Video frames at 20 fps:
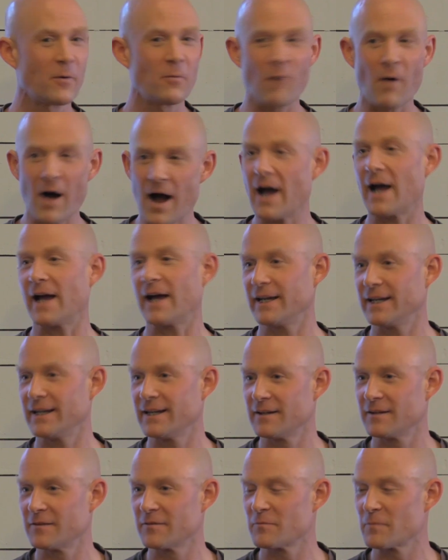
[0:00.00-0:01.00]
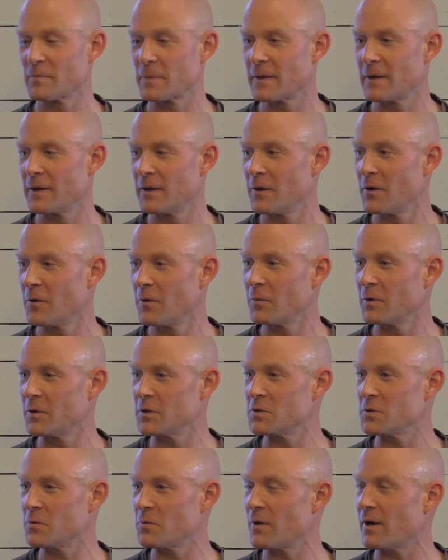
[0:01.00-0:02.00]
Why
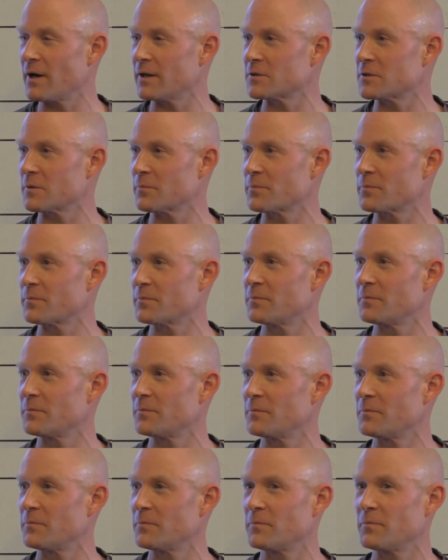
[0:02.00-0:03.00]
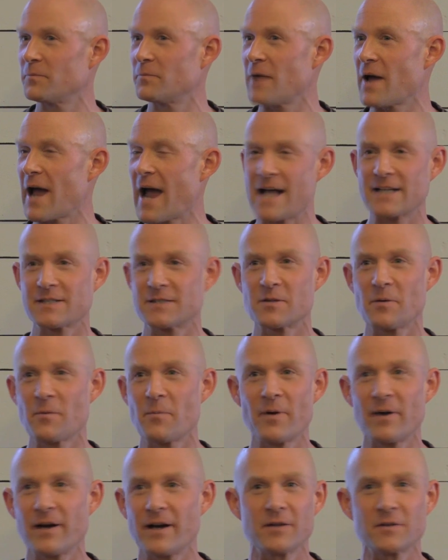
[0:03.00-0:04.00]
would you want to ask
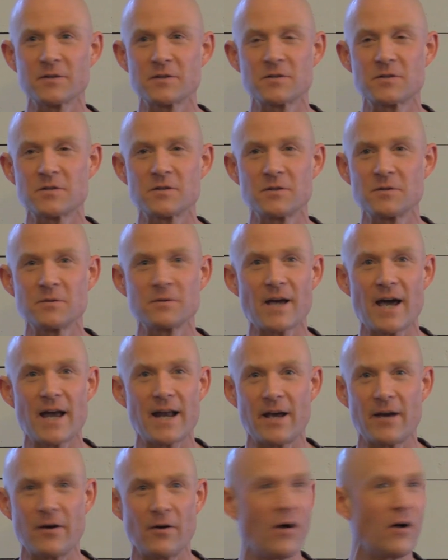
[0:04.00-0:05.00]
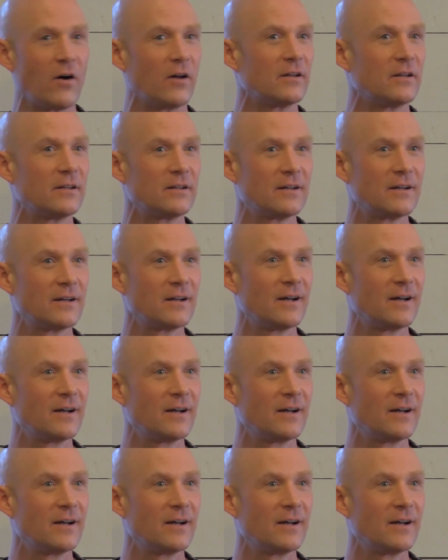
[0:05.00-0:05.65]
someone else to do that at all?